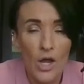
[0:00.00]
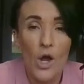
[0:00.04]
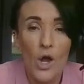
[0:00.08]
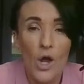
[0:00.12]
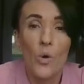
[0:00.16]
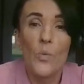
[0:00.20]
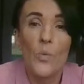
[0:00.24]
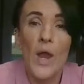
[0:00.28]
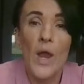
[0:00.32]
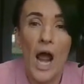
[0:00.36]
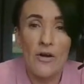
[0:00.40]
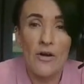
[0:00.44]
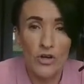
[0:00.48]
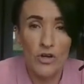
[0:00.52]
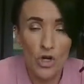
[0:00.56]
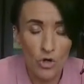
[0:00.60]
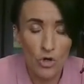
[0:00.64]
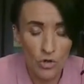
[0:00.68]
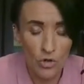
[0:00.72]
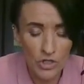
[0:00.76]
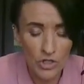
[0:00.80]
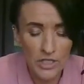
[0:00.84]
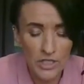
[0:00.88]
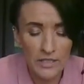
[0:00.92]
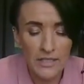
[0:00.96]
We are
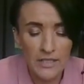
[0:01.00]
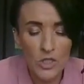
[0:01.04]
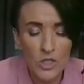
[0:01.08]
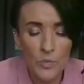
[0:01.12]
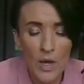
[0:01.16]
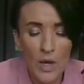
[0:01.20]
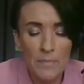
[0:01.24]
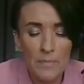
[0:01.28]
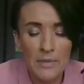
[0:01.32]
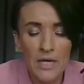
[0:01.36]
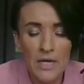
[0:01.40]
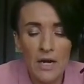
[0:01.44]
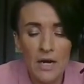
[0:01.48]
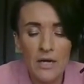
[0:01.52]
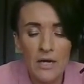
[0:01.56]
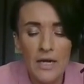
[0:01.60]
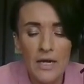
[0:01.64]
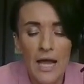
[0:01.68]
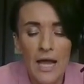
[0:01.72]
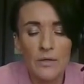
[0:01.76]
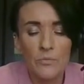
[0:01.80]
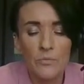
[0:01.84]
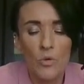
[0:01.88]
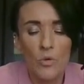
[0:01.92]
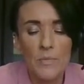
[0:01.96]
recording this webinar
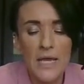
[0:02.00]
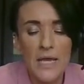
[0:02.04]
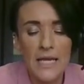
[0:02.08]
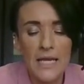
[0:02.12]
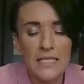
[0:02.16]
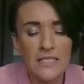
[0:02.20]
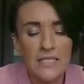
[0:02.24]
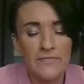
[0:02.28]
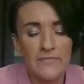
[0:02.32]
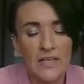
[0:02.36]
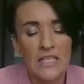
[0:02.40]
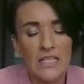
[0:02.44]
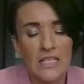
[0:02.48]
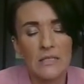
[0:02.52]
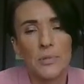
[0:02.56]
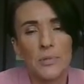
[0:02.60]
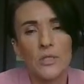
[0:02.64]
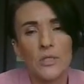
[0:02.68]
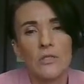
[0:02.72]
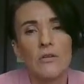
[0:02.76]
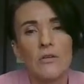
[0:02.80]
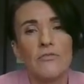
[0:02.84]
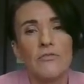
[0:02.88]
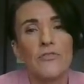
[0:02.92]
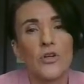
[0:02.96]
and will make it
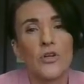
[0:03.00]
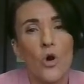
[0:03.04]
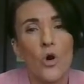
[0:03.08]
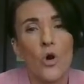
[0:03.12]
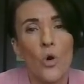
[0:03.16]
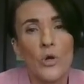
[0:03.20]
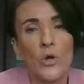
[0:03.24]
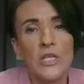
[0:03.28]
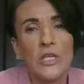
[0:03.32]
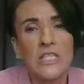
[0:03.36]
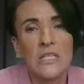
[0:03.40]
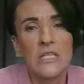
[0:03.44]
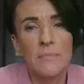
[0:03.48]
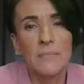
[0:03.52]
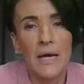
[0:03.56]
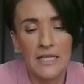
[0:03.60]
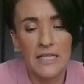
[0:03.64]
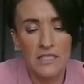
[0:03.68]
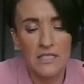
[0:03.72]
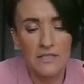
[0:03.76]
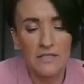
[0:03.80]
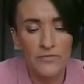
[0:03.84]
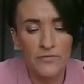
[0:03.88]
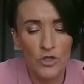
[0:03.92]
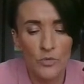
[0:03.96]
available for
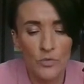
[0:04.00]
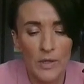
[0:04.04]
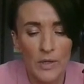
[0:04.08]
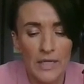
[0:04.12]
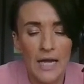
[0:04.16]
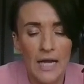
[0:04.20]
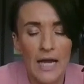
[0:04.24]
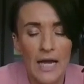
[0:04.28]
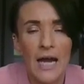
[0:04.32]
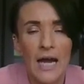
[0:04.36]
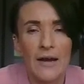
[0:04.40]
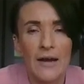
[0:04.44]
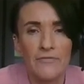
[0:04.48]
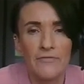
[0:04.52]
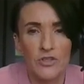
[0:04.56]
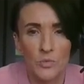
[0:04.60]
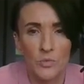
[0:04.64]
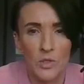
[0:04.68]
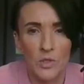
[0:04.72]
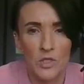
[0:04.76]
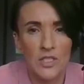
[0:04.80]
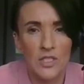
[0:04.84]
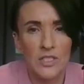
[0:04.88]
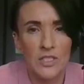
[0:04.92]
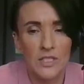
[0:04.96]
on-demand viewing
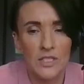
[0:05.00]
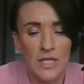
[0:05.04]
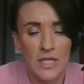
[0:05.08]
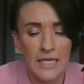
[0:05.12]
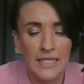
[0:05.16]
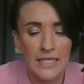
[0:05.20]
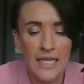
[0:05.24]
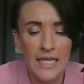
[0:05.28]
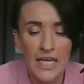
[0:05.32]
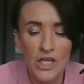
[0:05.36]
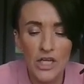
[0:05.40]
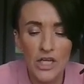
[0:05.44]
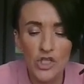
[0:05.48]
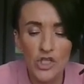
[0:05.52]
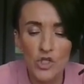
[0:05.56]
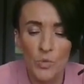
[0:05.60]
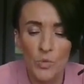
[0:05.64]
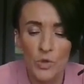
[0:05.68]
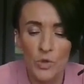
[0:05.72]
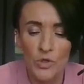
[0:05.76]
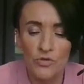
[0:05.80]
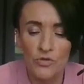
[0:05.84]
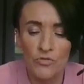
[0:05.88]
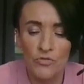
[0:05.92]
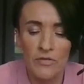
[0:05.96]
afterwards in case you
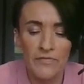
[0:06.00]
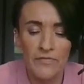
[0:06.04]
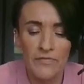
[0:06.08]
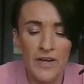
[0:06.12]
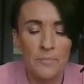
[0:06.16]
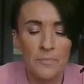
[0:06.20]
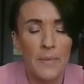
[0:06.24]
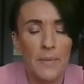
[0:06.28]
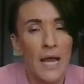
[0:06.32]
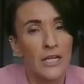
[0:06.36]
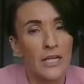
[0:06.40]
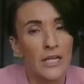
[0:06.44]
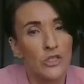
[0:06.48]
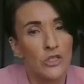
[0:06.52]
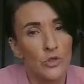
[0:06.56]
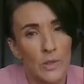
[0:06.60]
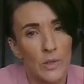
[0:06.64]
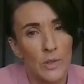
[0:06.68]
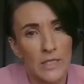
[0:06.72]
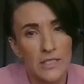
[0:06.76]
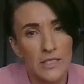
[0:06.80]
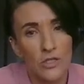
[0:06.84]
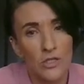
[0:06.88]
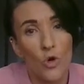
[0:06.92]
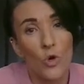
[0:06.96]
want to refer back to
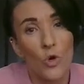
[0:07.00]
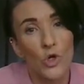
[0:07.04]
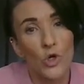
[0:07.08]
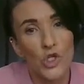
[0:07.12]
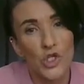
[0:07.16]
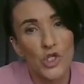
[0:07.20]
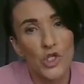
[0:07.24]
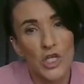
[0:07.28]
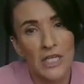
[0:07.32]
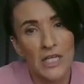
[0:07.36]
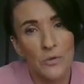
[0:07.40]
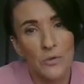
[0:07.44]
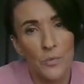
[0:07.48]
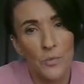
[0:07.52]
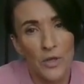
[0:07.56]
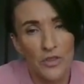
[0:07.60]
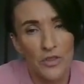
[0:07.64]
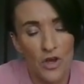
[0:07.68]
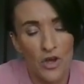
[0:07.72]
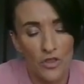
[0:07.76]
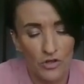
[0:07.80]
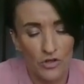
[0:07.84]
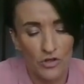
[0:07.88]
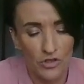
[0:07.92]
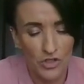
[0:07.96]
it or share it with
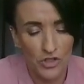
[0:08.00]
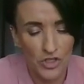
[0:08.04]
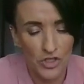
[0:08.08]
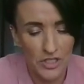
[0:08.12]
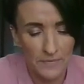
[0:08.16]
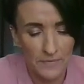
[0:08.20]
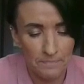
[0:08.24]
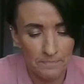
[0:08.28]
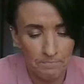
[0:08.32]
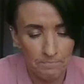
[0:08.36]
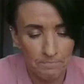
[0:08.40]
others.